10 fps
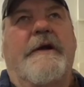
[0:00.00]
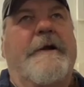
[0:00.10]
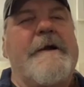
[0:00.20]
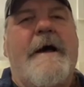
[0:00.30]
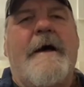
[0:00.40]

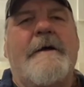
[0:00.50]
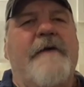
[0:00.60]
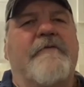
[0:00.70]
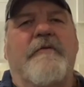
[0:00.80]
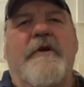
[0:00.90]
No, nah,
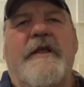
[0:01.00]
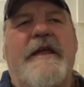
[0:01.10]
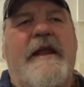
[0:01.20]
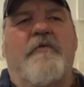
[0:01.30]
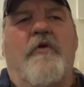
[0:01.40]
never really
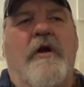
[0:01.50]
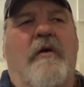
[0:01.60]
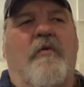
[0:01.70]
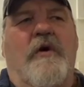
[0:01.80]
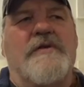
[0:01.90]
any
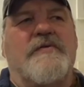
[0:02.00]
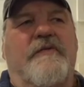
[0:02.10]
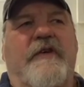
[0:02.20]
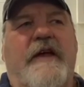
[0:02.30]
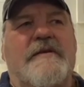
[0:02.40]
one-on-ones with
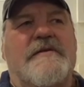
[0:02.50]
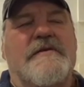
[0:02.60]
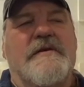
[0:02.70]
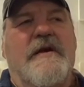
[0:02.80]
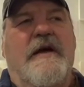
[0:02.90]

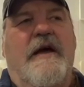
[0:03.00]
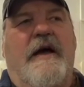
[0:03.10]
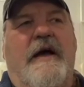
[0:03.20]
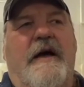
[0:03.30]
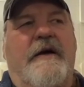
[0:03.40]
Vince.
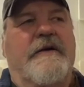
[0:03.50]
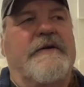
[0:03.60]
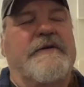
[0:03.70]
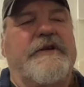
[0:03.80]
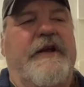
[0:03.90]
Uh,
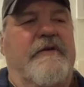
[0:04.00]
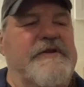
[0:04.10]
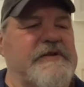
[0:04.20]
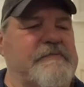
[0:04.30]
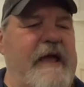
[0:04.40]
you know,
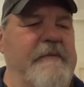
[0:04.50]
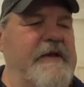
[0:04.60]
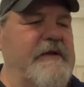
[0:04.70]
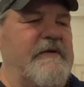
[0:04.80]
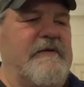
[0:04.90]
just
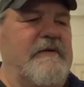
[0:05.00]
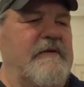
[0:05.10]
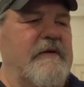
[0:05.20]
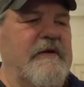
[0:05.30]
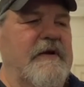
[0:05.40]
maybe,
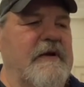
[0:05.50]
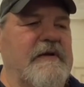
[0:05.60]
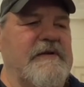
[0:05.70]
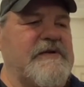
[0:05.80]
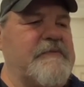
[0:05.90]

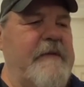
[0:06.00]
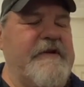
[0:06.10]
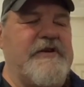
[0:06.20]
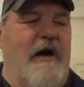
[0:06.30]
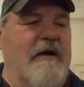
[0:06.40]
just
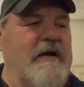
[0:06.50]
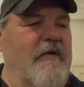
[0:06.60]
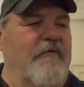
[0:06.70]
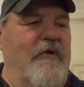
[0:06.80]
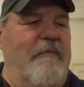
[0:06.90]
maybe talking
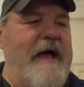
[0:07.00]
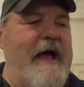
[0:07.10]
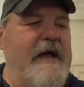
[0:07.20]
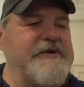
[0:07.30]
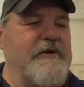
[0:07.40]
over a
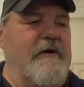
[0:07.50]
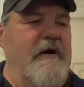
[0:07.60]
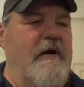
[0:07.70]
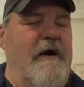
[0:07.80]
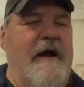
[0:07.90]
match
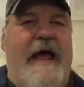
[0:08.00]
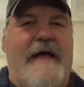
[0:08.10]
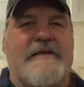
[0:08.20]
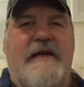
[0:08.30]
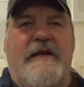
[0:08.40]
or, or
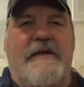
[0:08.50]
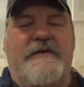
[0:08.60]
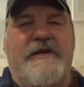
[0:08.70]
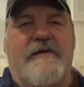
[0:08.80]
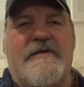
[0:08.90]
asking,
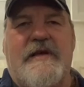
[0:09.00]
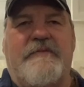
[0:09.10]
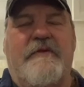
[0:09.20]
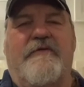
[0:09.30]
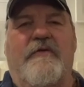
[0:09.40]
you know,
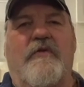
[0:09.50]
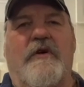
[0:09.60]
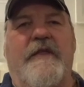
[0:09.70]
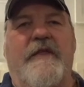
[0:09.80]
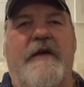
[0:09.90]
something for
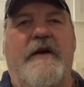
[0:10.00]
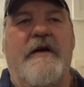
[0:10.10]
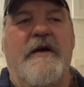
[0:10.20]
one of the